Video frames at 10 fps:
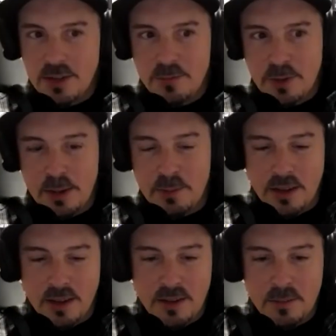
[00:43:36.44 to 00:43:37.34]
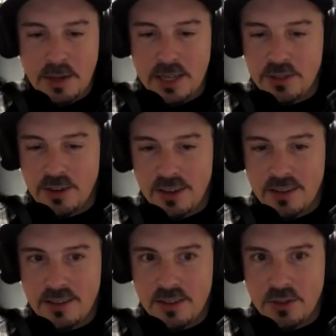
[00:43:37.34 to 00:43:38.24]
can find me on
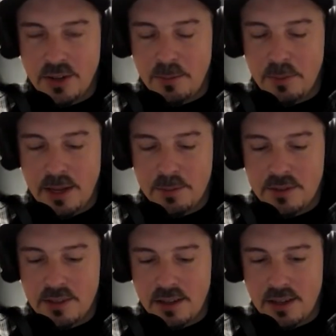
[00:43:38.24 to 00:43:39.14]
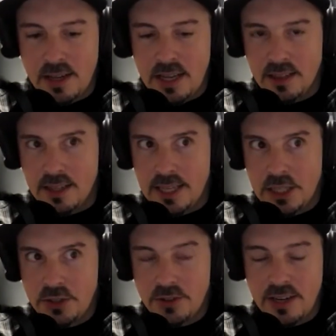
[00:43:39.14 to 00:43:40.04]
Patreon, Dread Maps. Uh,
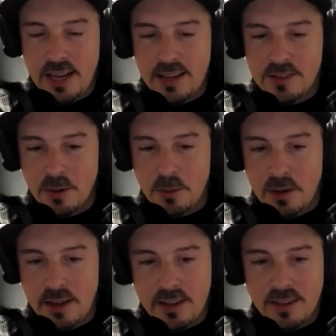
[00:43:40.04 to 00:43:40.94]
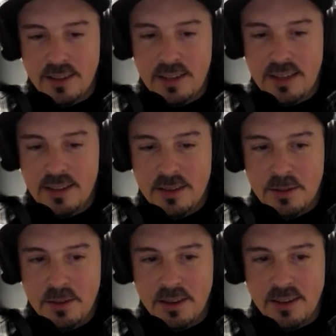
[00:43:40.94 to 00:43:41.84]
Linktree has all my
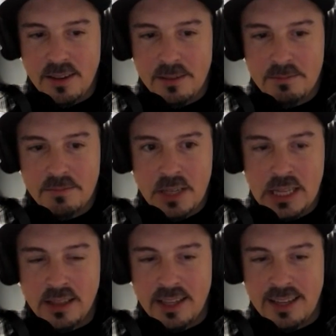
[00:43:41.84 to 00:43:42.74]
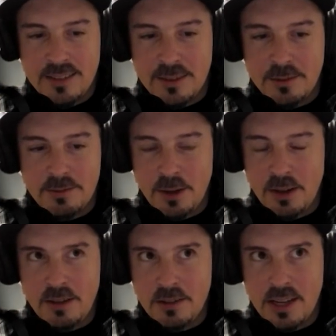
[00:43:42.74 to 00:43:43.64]
uh, links of
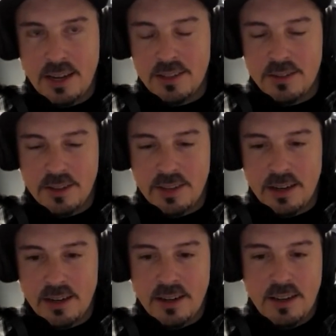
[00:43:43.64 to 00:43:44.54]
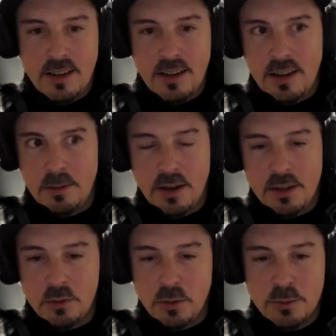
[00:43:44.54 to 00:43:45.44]
all kinds on there. I'm
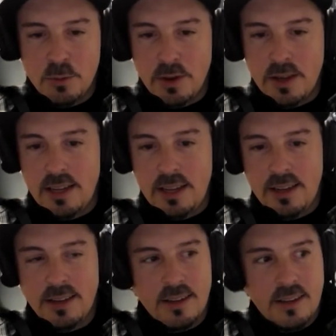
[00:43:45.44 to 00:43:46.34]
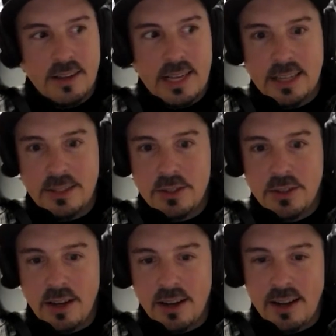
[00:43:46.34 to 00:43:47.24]
on Roll20,
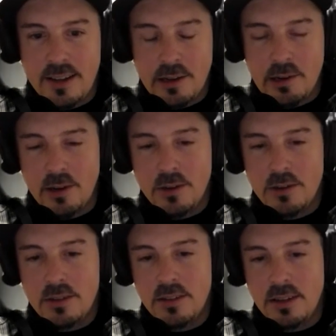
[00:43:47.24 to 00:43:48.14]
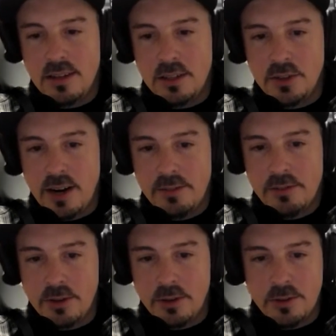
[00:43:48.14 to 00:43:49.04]
itch.io, uh,
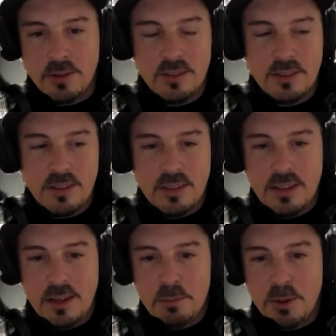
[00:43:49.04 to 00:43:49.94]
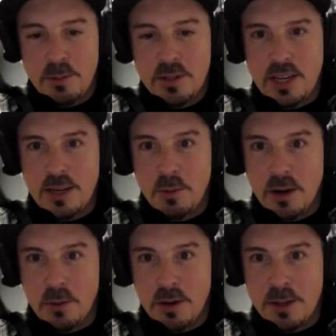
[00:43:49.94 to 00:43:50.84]
DriveThru pretty much
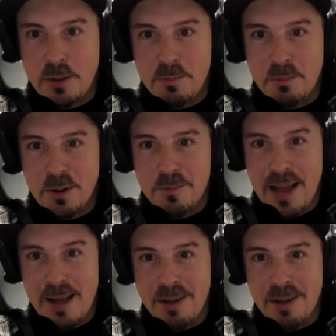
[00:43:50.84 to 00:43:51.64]
anywhere where you can put a map.